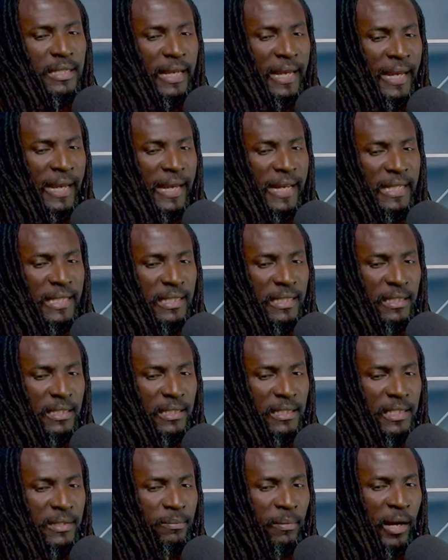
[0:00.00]
8
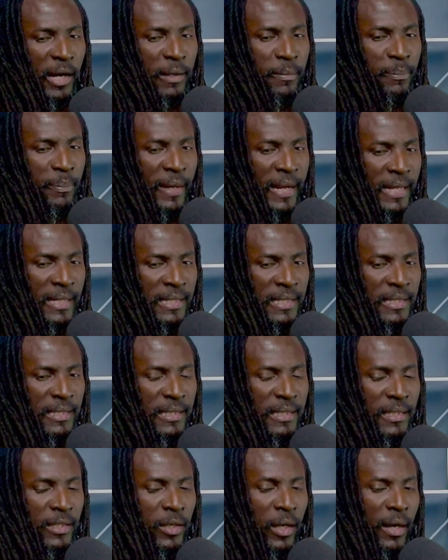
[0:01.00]
smart pads,
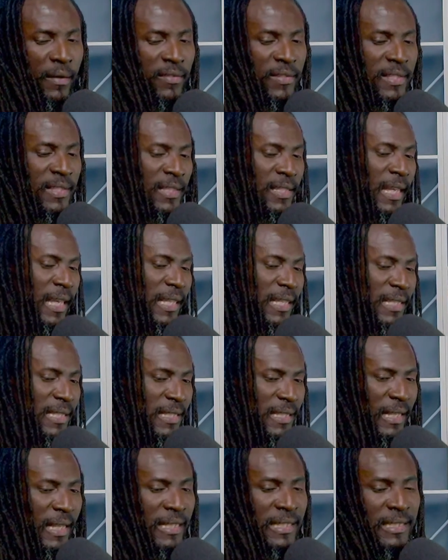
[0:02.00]
you have
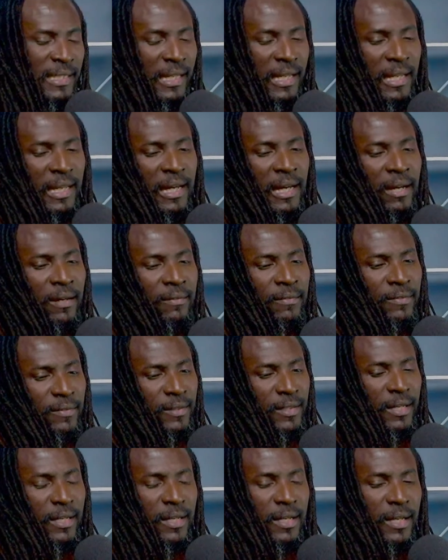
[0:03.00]
6. Instead you have
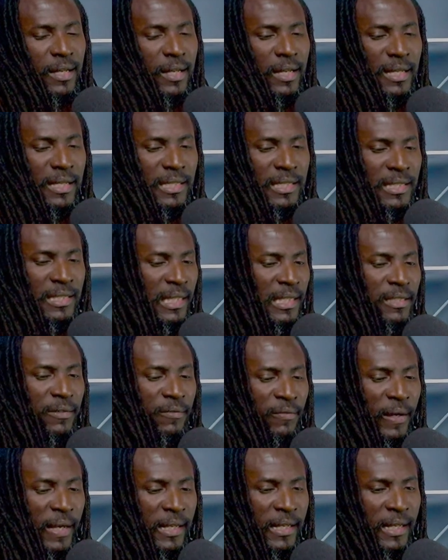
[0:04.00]
6
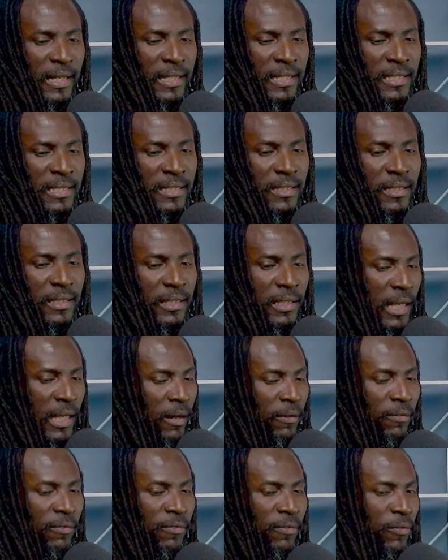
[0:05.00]
faders, you
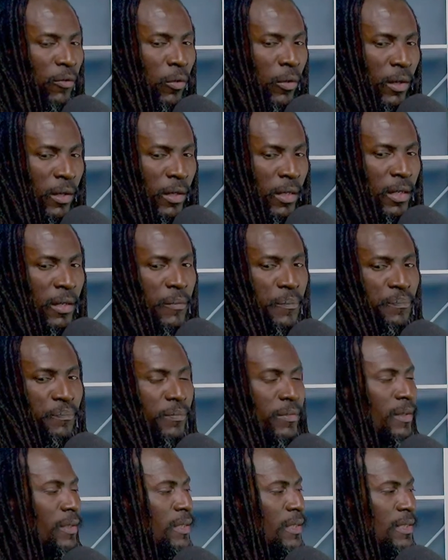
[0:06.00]
have 4.
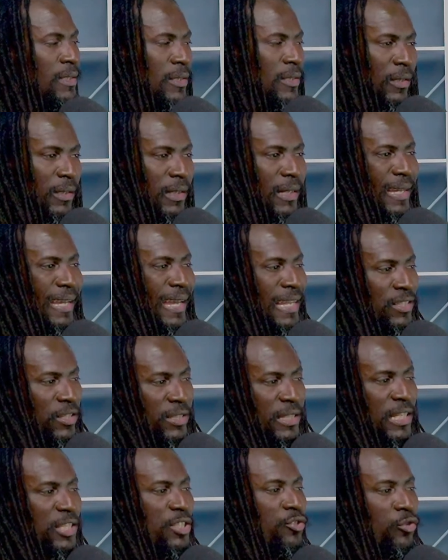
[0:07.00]
So it's just
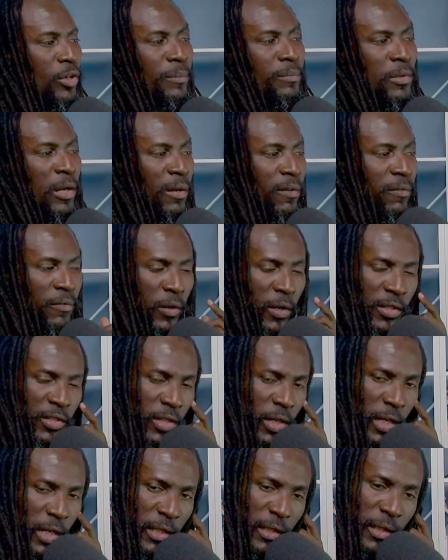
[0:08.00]
a stripped down
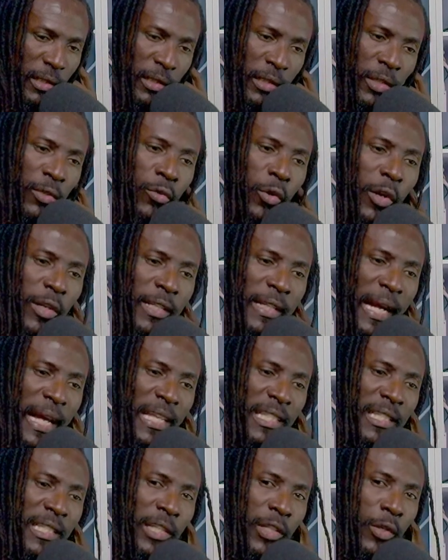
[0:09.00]
version, the
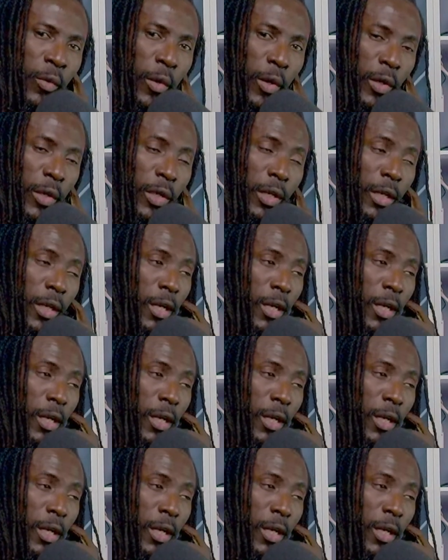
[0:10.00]
Rodecaster Duo.